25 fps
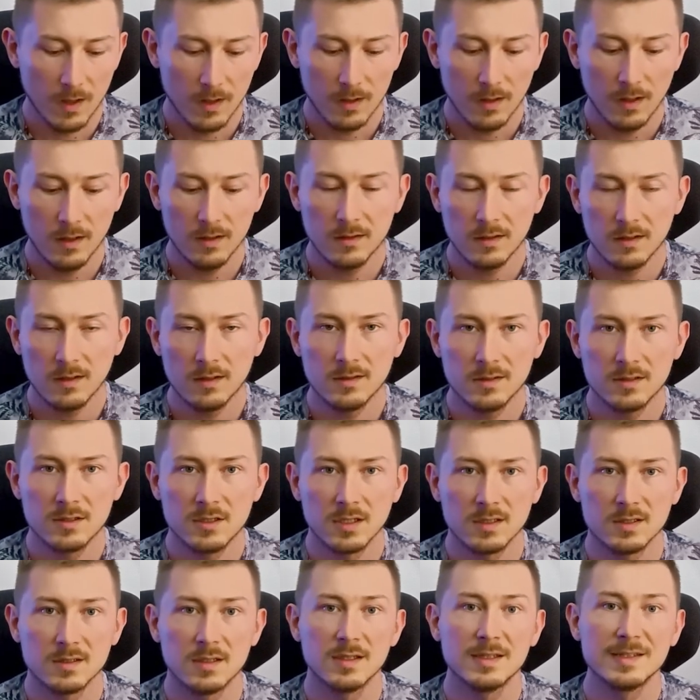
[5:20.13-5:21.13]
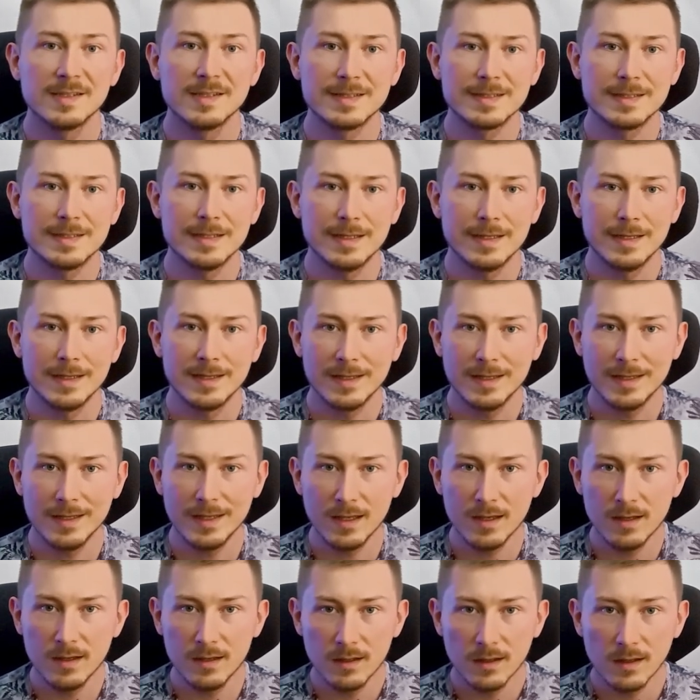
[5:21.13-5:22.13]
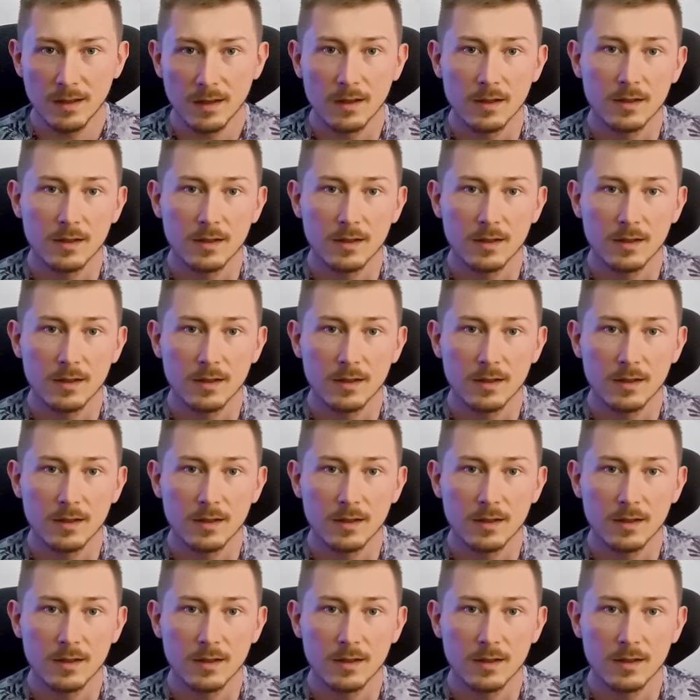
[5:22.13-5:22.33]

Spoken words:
It is just sy, I,